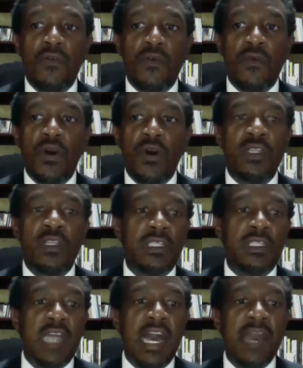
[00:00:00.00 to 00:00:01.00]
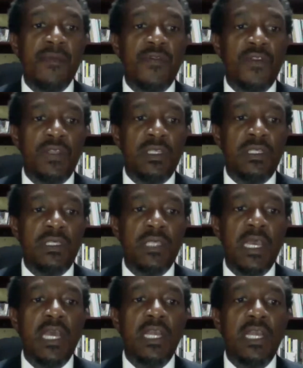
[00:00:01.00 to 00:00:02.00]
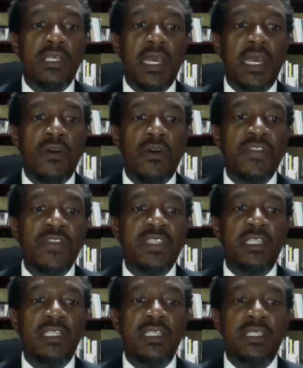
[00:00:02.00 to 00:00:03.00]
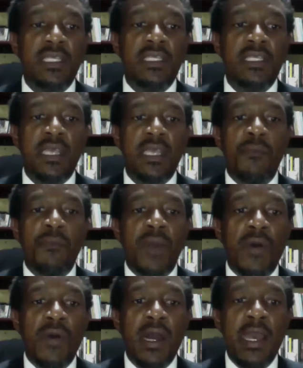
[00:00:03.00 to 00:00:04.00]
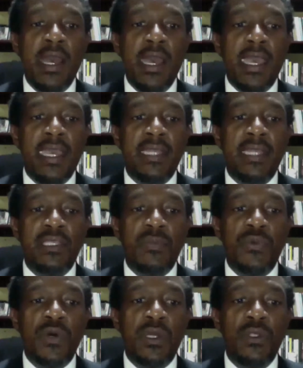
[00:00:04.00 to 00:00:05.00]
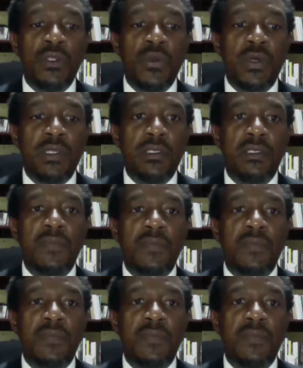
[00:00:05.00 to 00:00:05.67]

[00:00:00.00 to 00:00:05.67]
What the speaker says: all this time for this conversations is Empower Entrepreneurs.